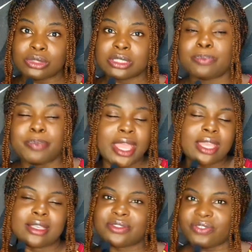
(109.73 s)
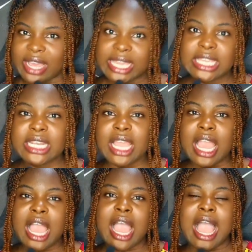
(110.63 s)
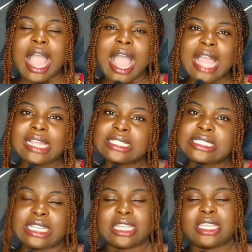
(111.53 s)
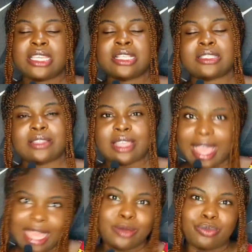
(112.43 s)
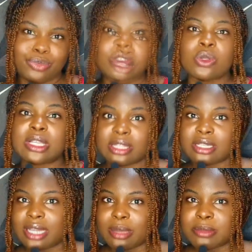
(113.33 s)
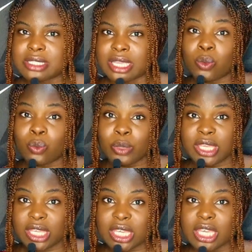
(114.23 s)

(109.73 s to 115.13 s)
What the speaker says: The pay is fine and is hybrid. I just work 3 times a week